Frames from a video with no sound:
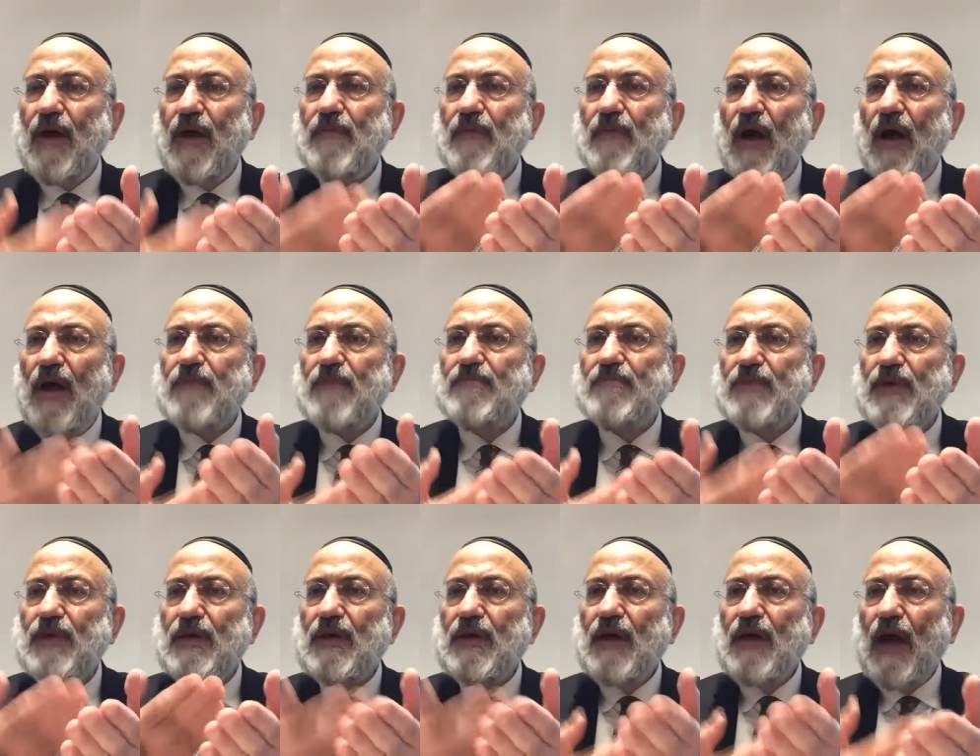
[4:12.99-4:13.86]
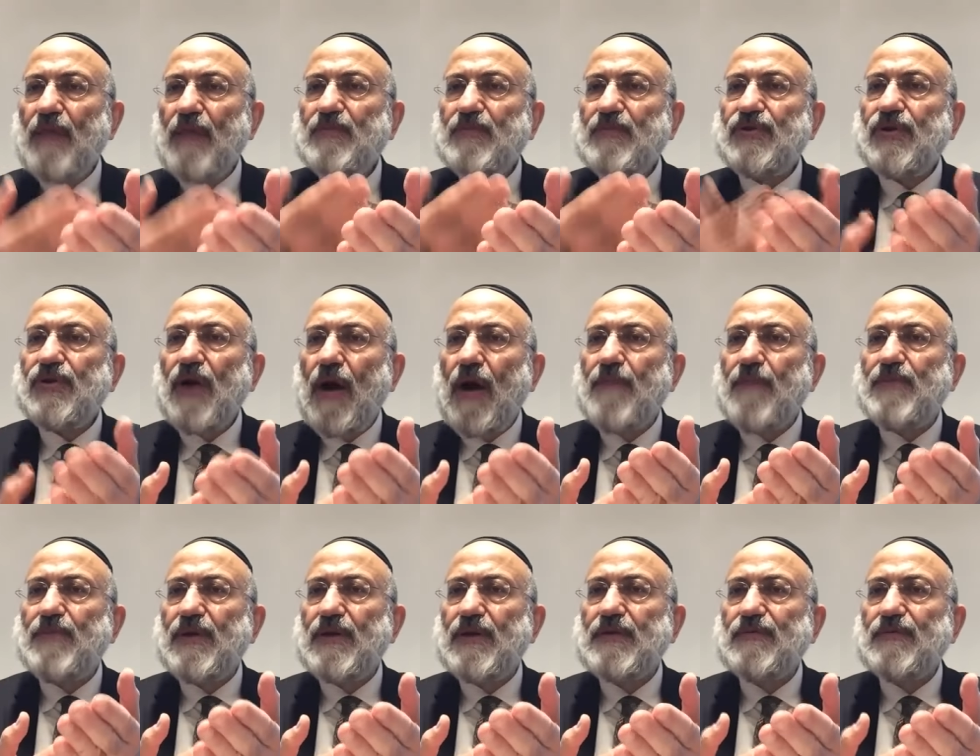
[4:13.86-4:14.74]
I'm, I'm, I'm
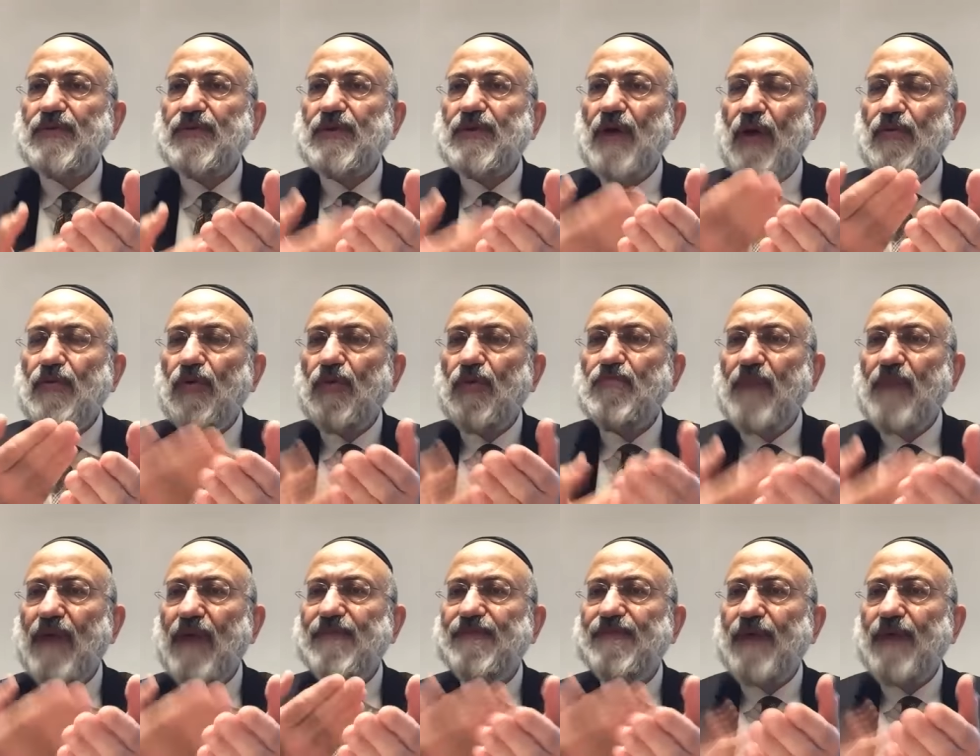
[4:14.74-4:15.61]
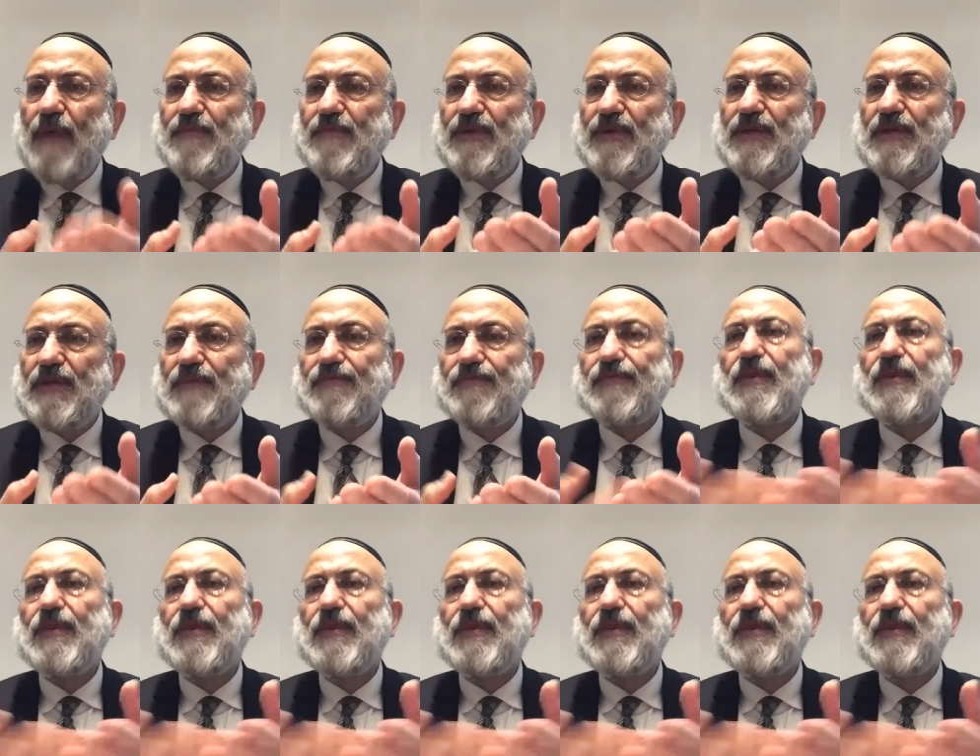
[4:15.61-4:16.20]
troubled with our own my family.